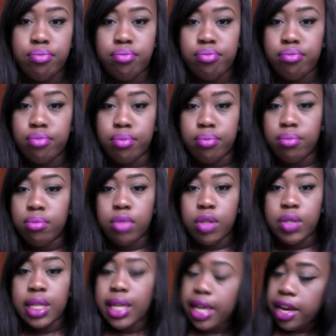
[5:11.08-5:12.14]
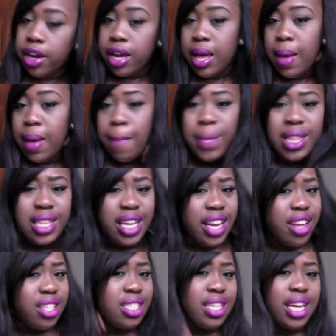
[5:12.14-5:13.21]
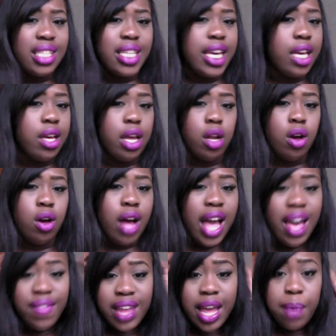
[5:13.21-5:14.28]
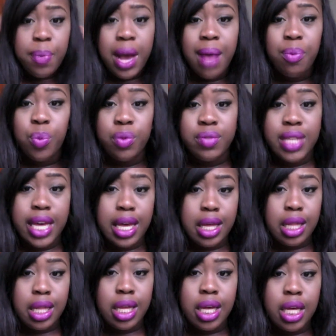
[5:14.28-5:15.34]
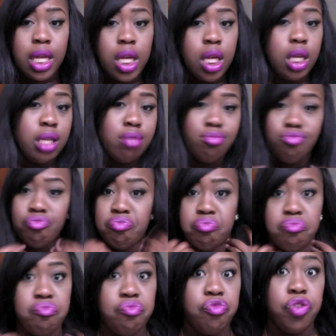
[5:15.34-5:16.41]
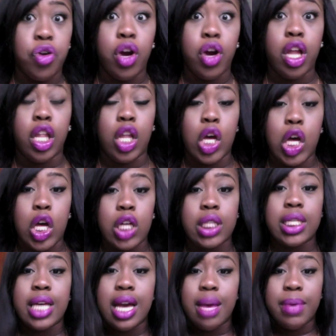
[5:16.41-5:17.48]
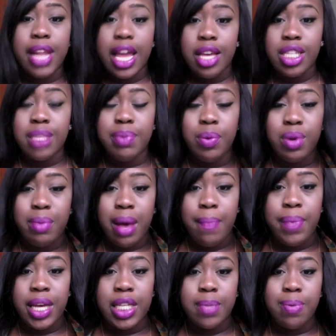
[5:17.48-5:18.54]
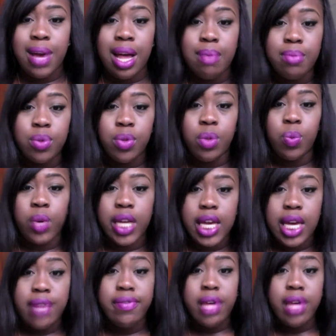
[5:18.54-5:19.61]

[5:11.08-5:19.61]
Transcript: losing hair. But the hair does not tangle at all. I haven't had a problem with tangling for a long time, and that used to be one of my biggest problems with weave,